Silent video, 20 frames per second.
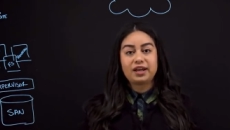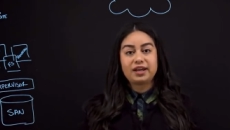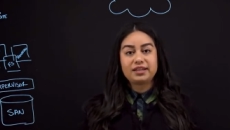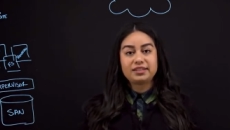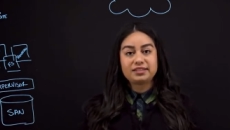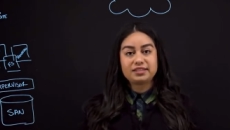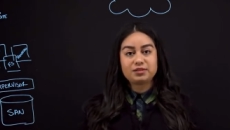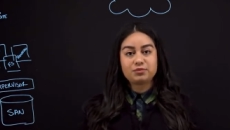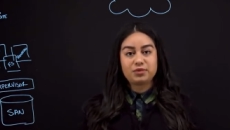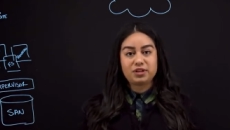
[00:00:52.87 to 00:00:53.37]

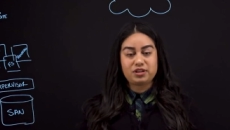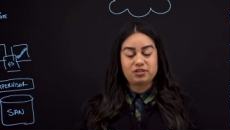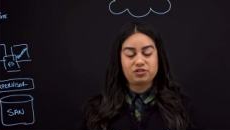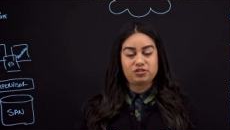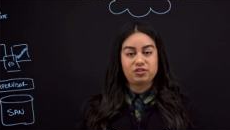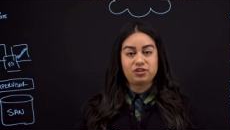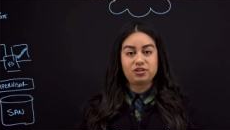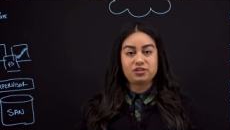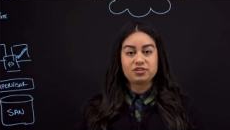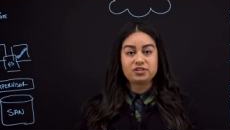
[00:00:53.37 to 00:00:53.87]
IT
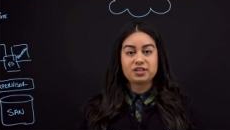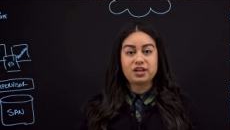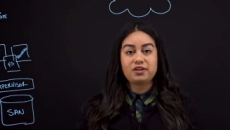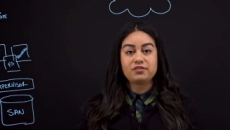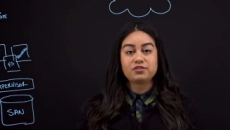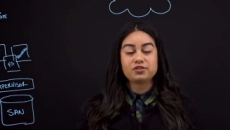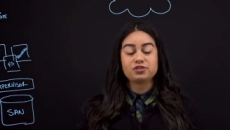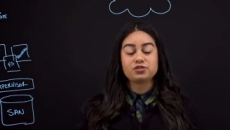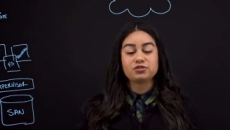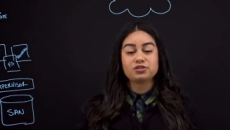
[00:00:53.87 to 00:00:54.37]
administrators
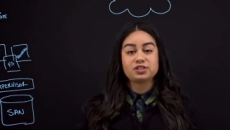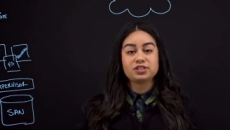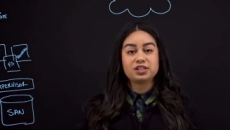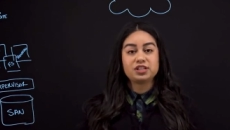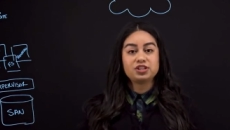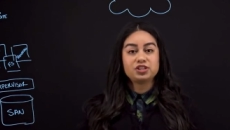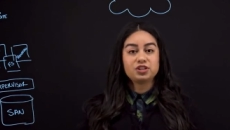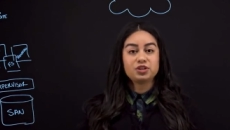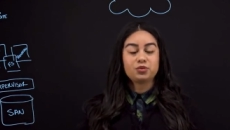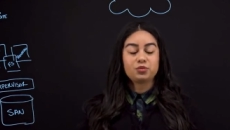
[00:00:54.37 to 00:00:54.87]
have a
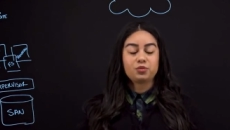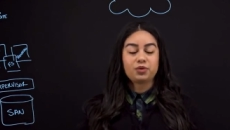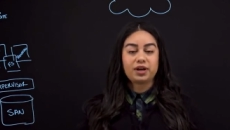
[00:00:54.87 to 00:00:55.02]
strategic